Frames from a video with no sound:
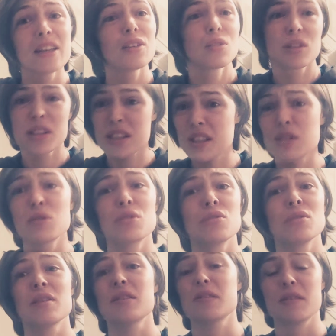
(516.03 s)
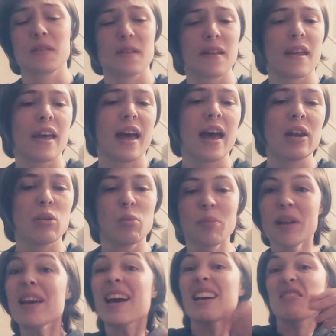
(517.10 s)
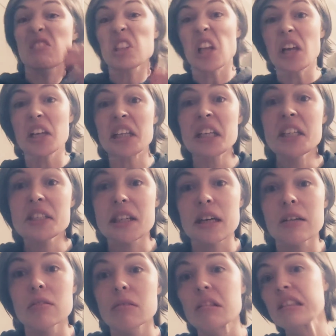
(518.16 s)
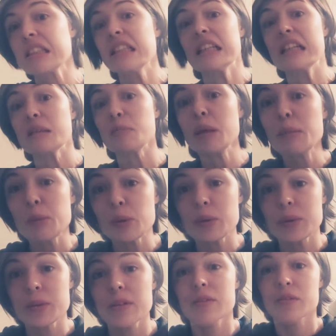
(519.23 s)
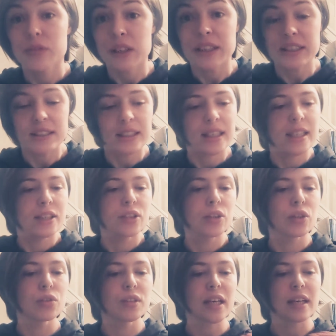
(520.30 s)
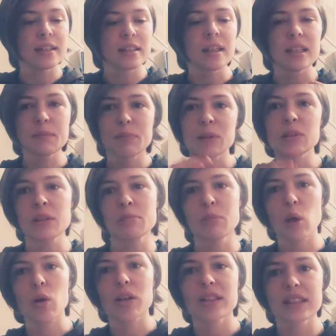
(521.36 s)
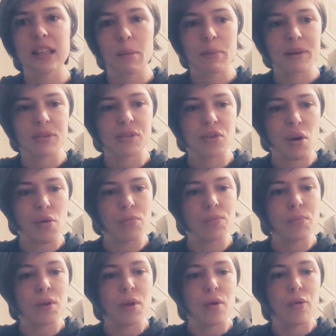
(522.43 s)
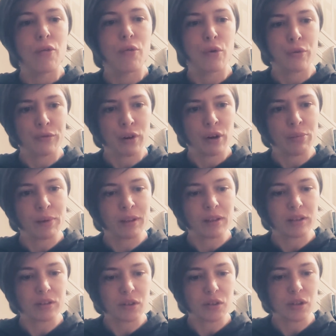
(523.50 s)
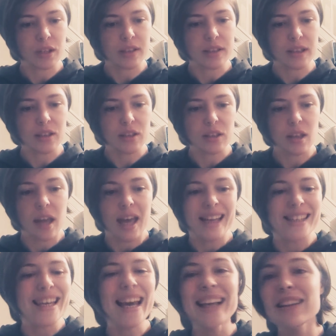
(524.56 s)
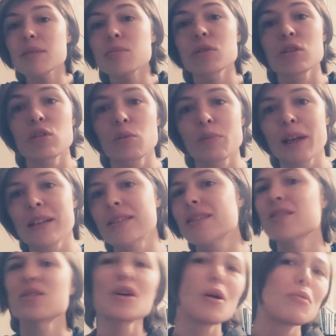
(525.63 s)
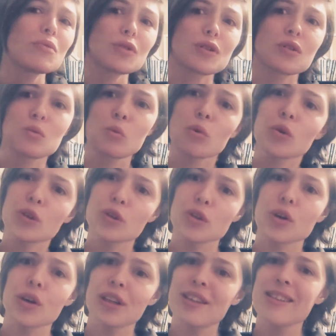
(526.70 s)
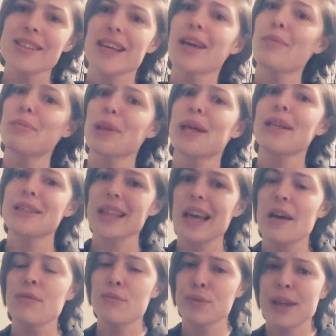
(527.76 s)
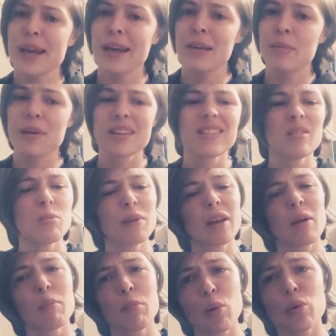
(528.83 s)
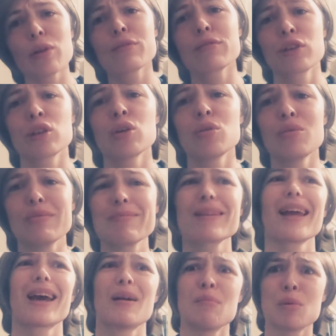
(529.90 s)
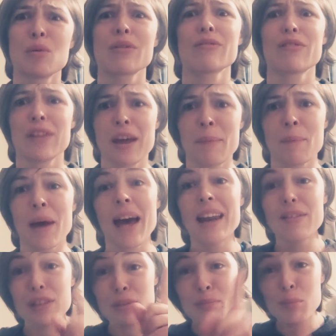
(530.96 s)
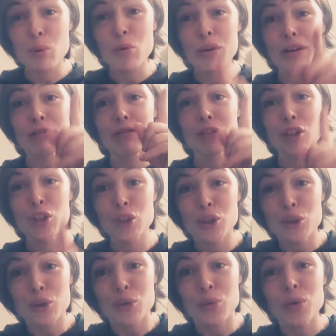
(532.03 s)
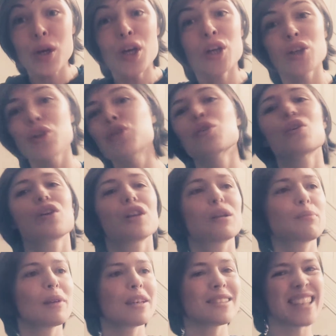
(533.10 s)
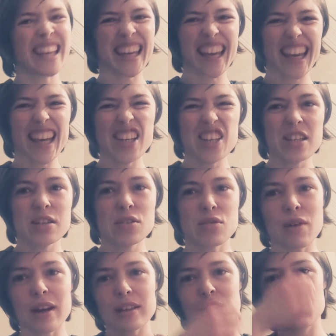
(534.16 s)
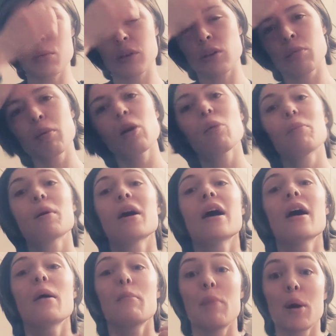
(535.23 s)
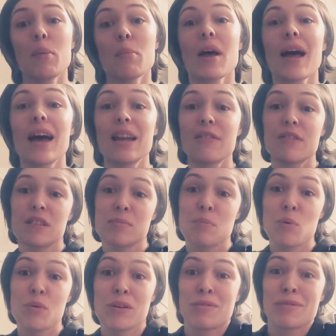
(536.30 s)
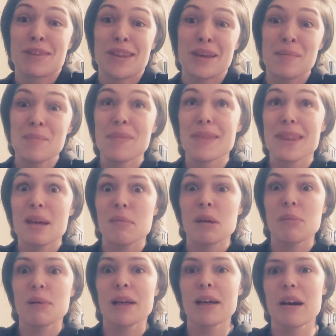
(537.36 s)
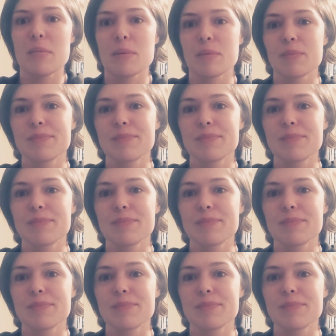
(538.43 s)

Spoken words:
You can still do this. And it will be slightly easier because there's less people, right? So use that as a nice building block, stepping stone for environmental socialization. Take them to new places. Don't just walk your dog in the same place every day, because it will become boring for you and boring for them. And if it's boring for you, you're not going to be as engaged and interacted with your pup. And if it's boring for them, they may play up.